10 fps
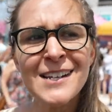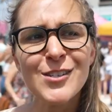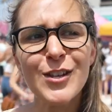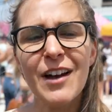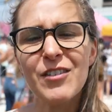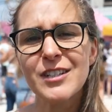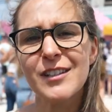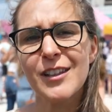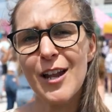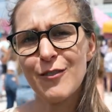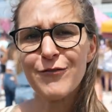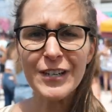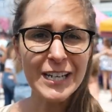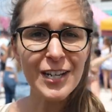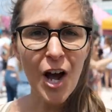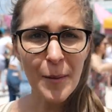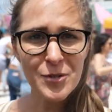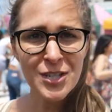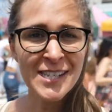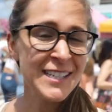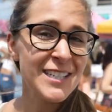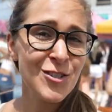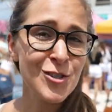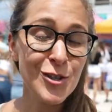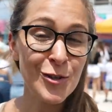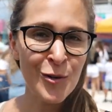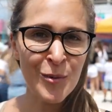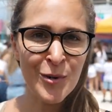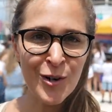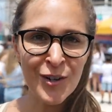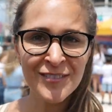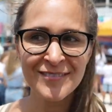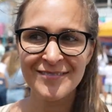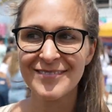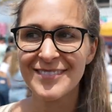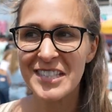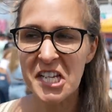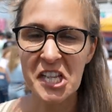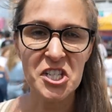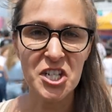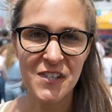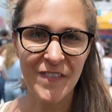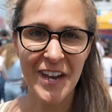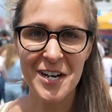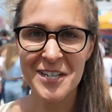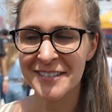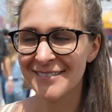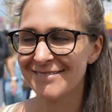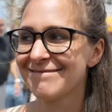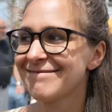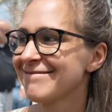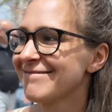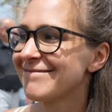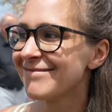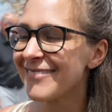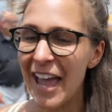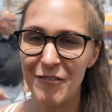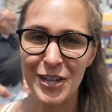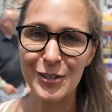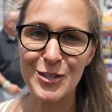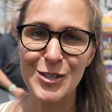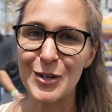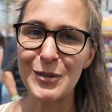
So they have a lot of vegan options in addition to their normal delicious fare. Everything looks so